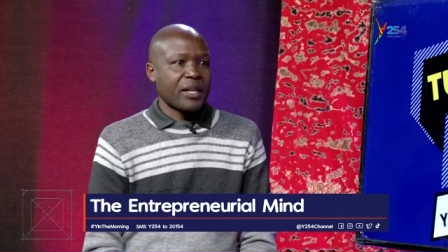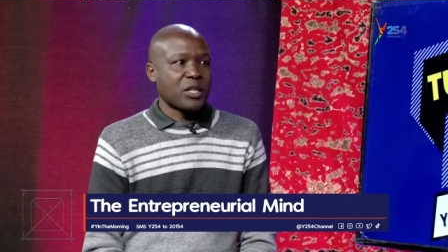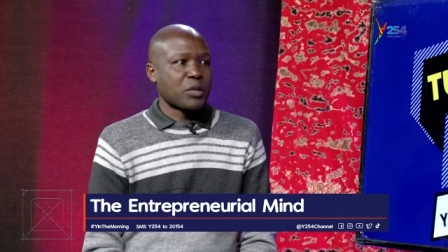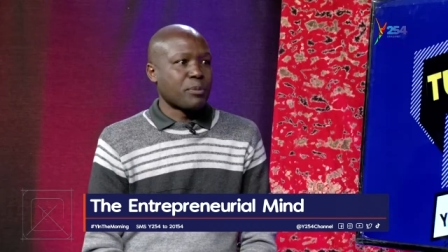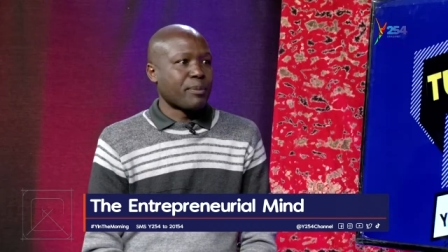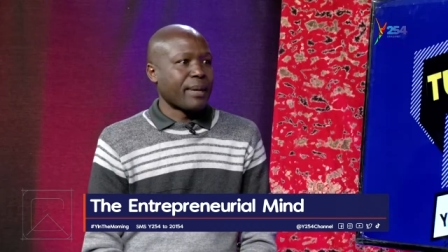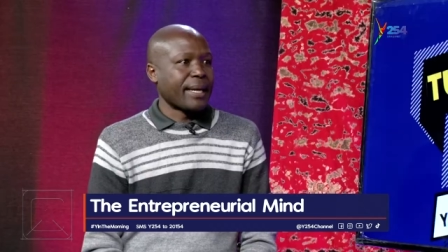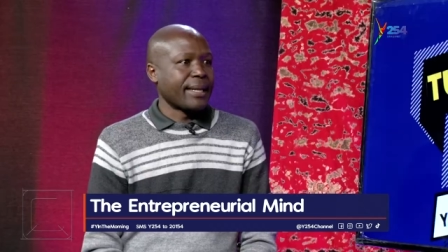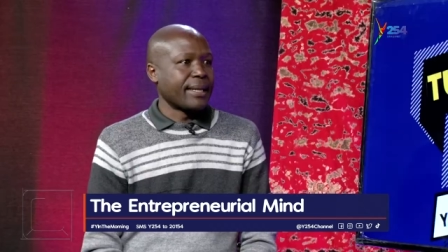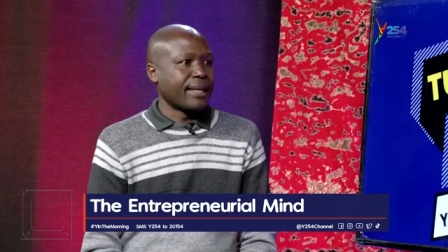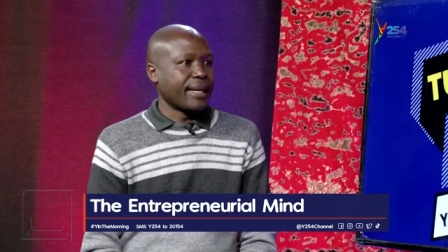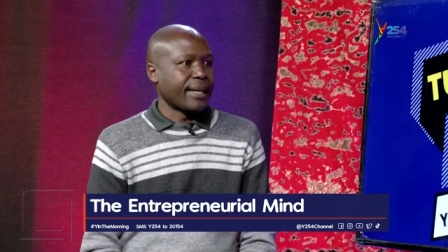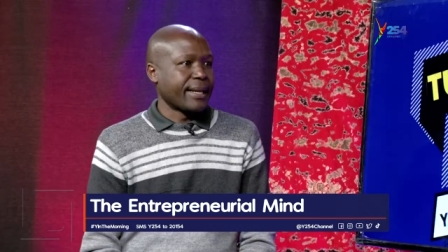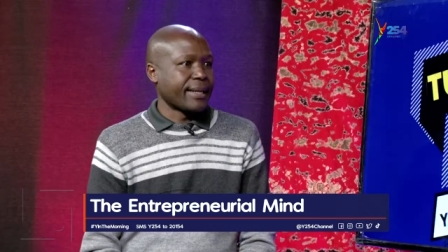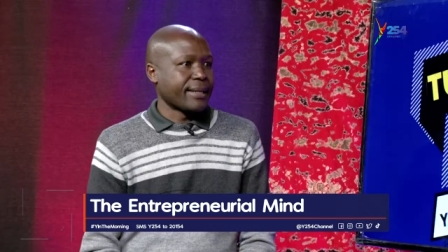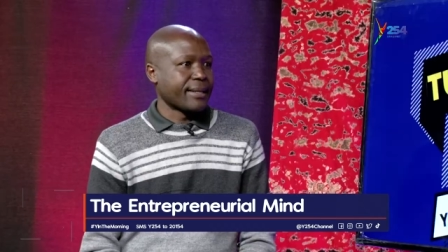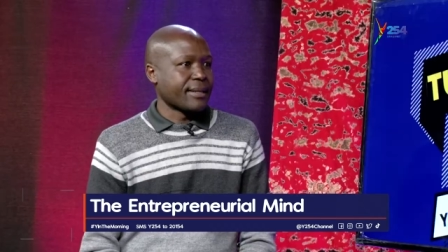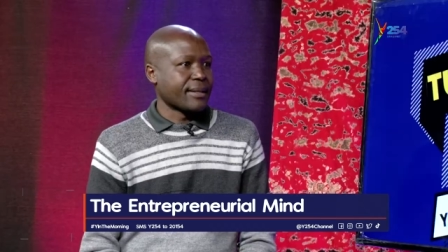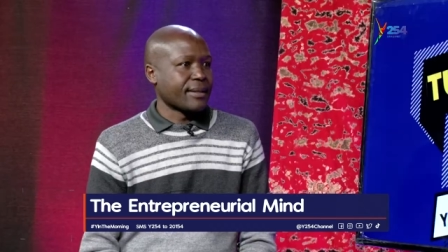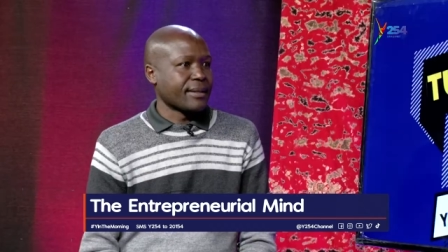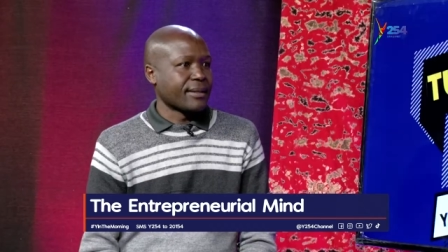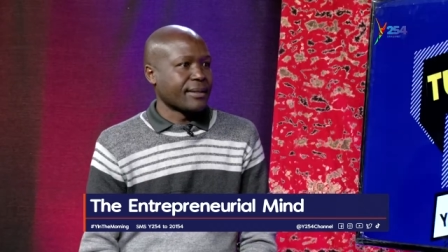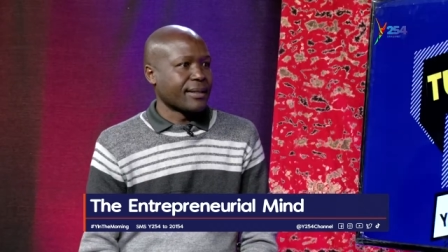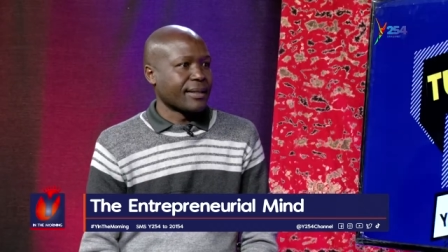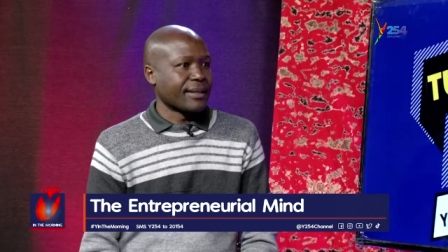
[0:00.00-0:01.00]
spend
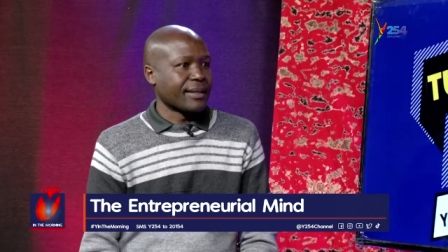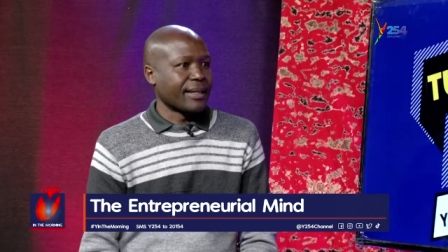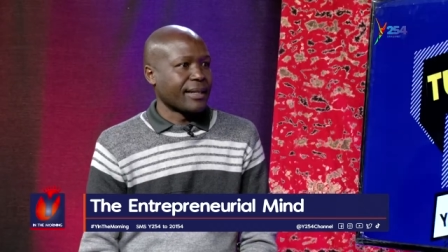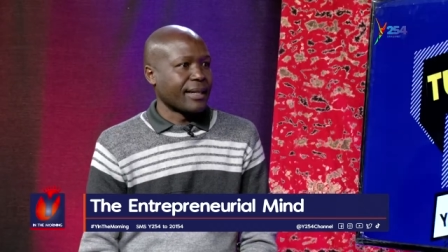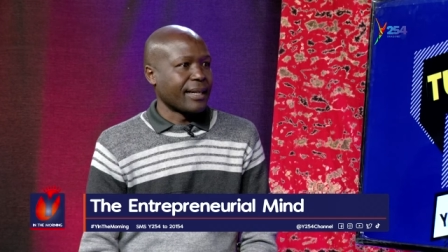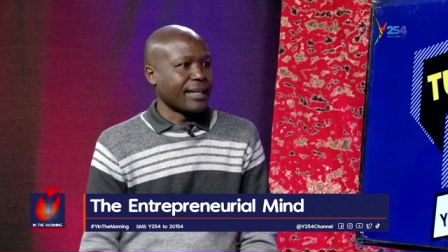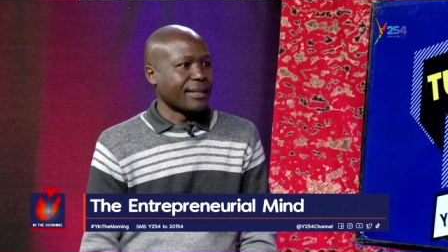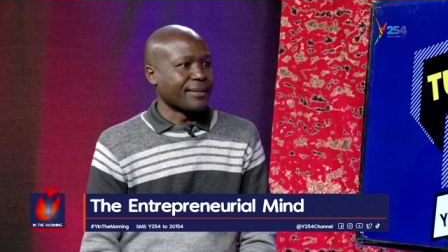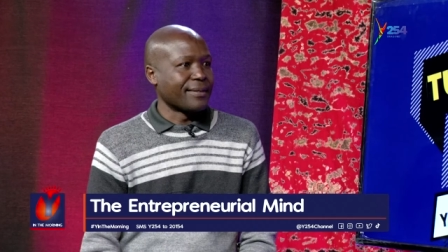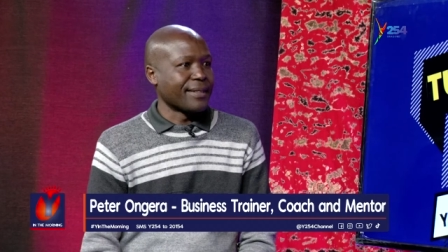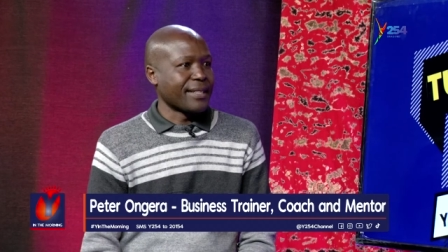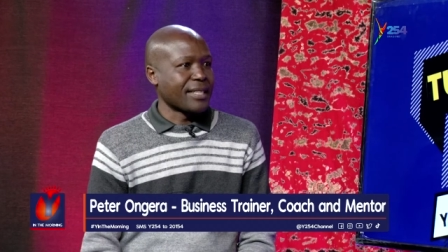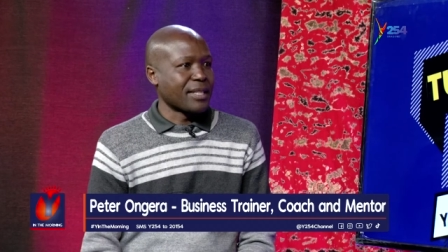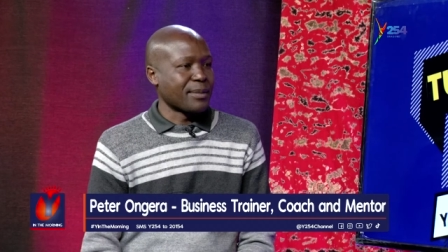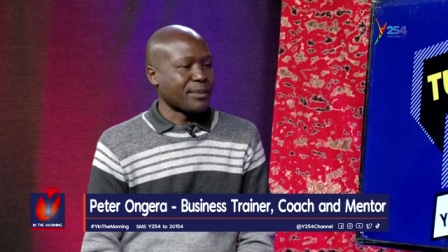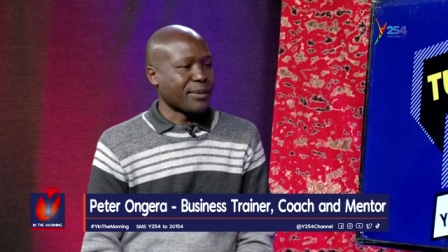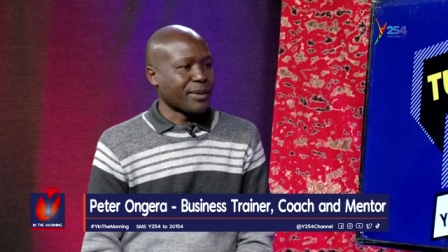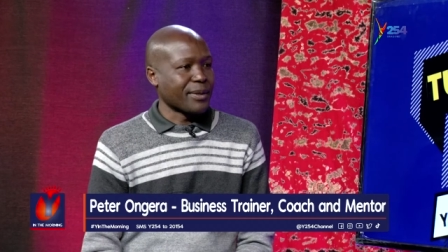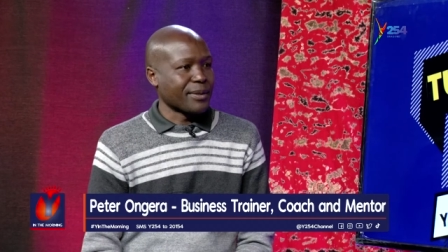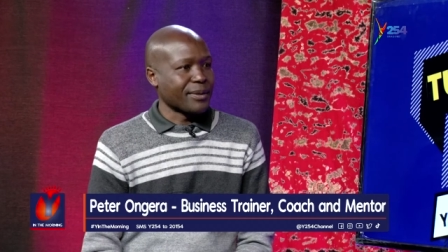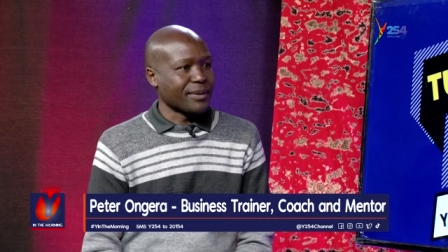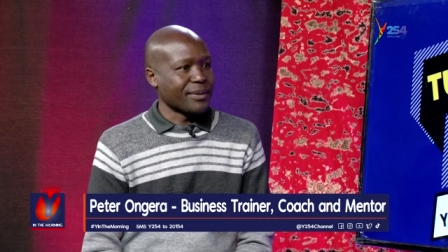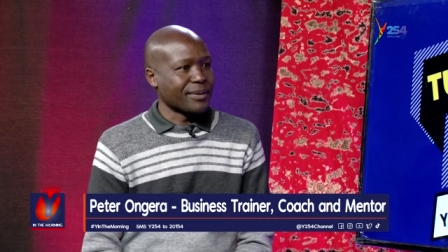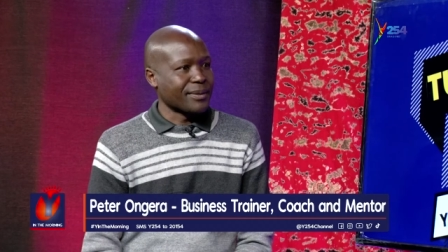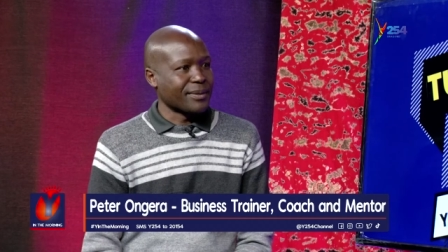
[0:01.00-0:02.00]
less, invest
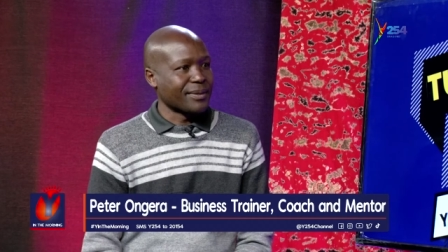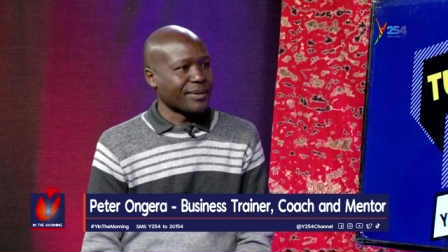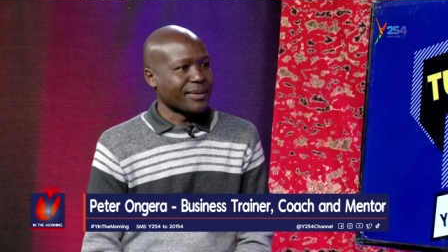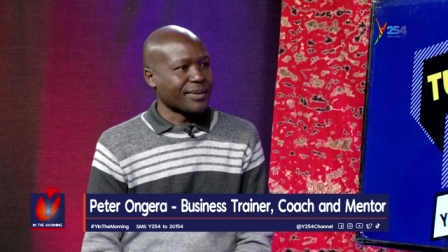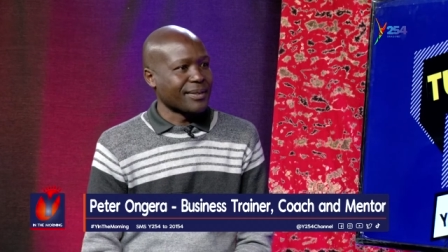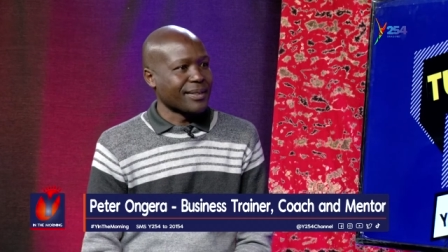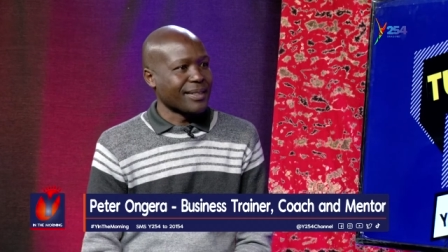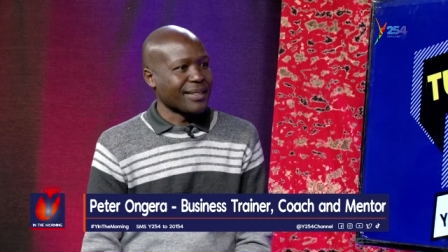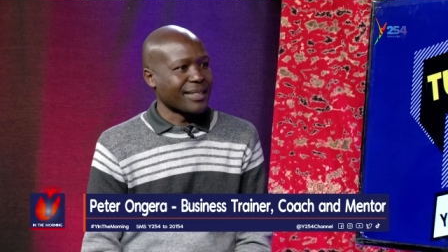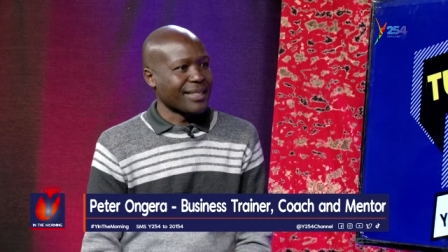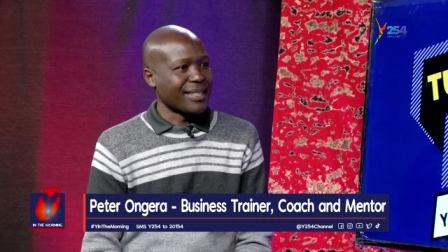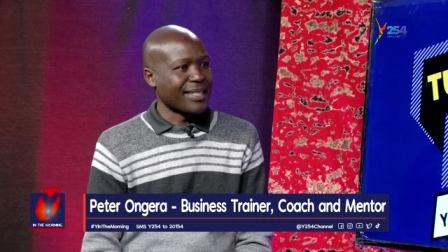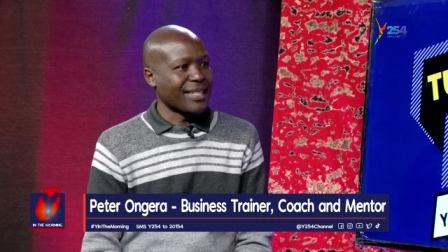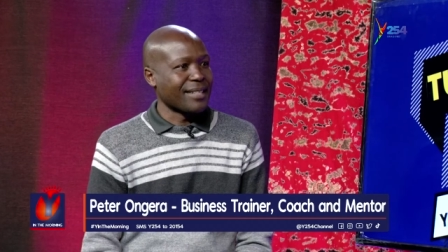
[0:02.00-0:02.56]
more, mm-hmm.